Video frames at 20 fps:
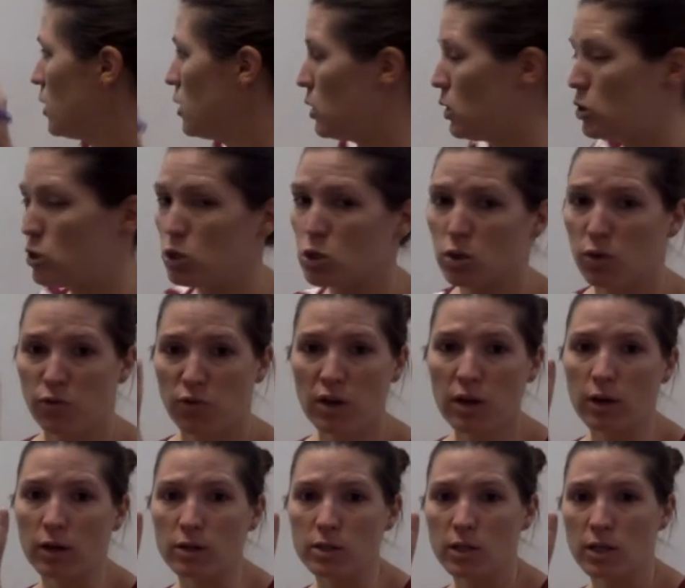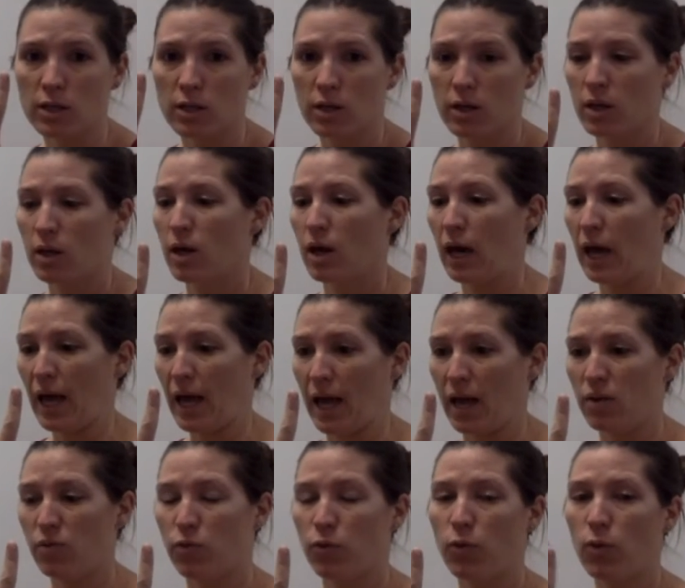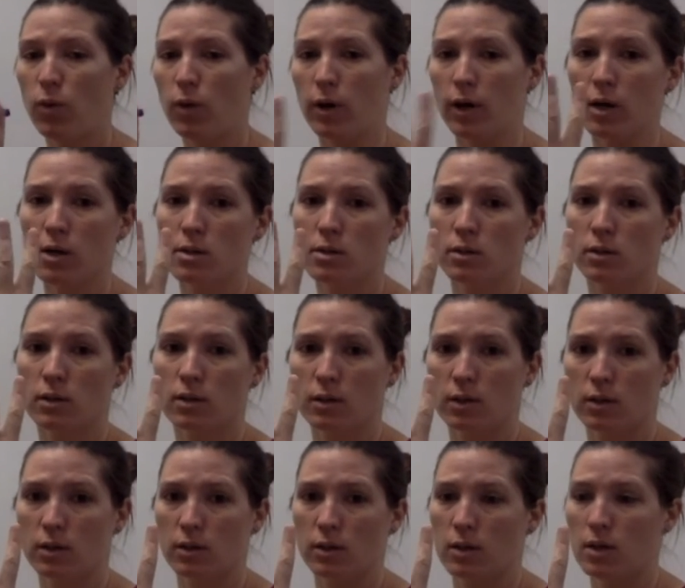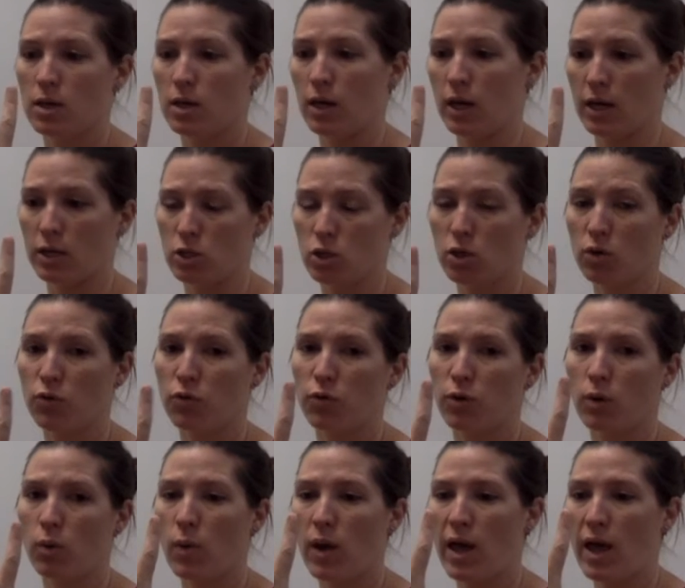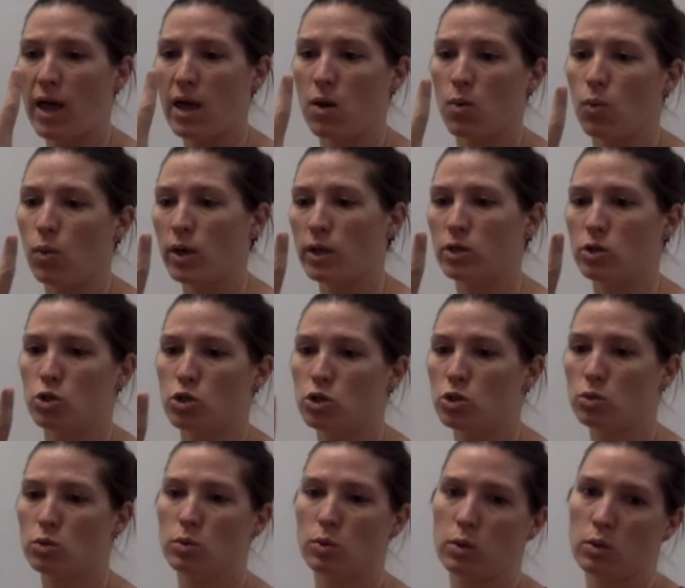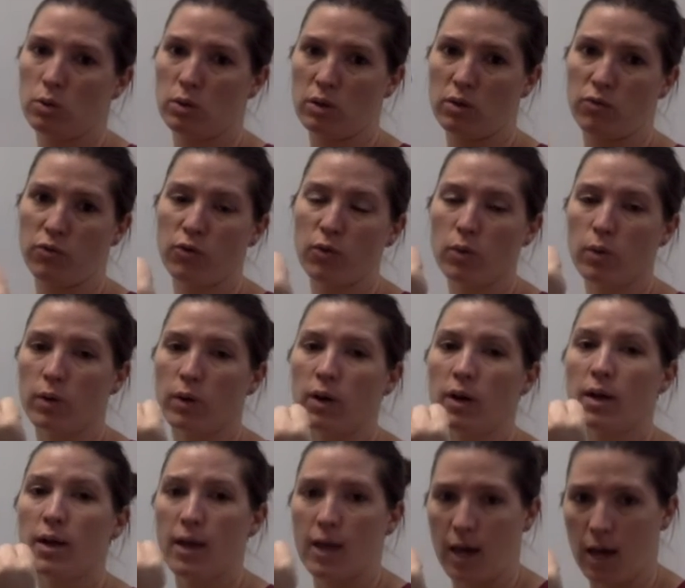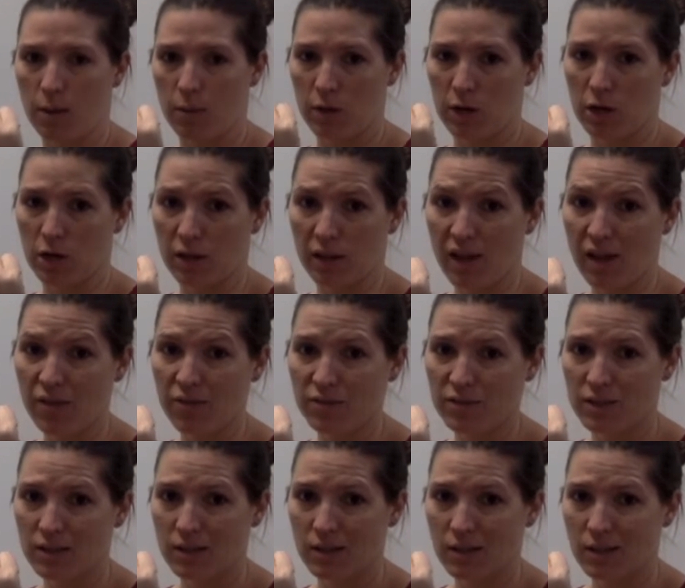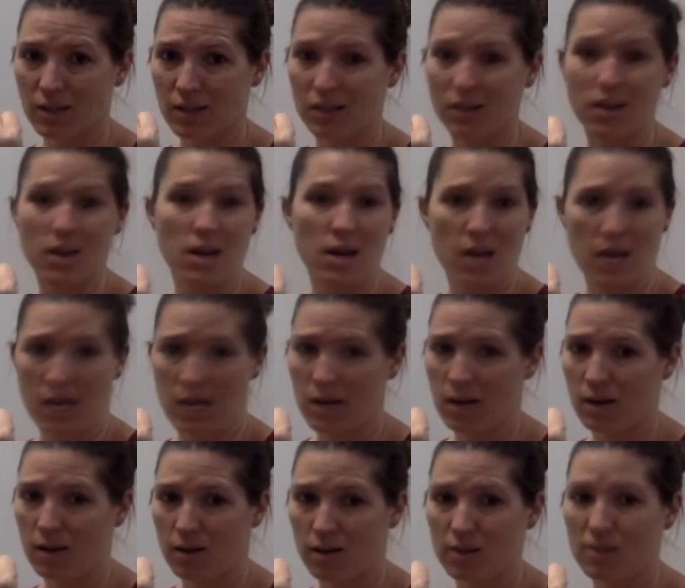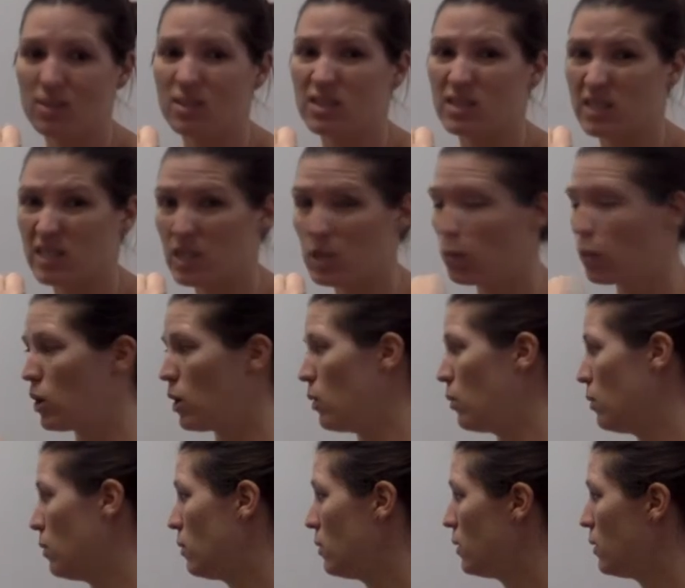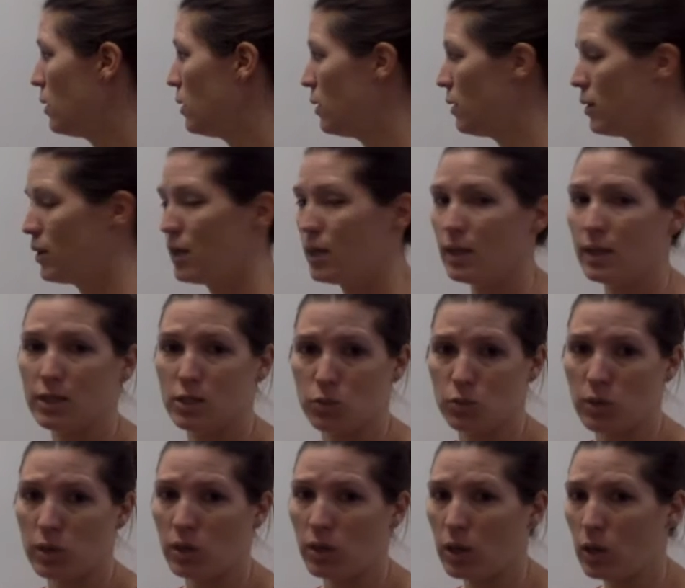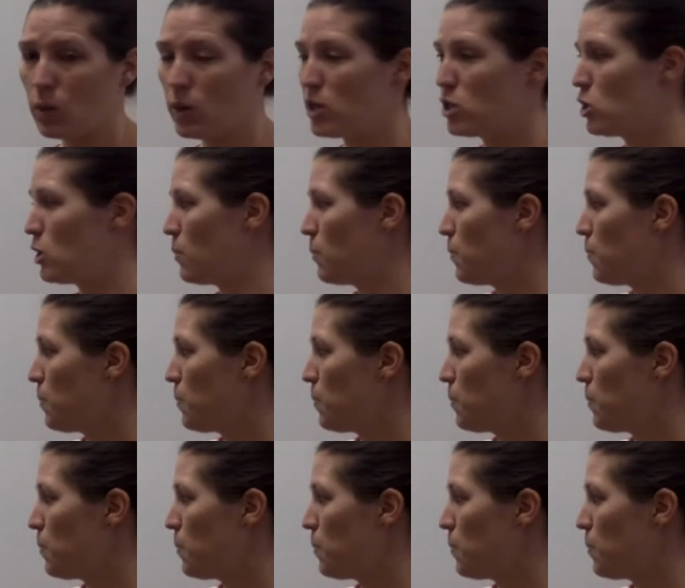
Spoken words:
Let's use our fingers. I had 4. I took 4 away. 1, 2, 3, 4. How many are left? None. 0. Let's read our equation.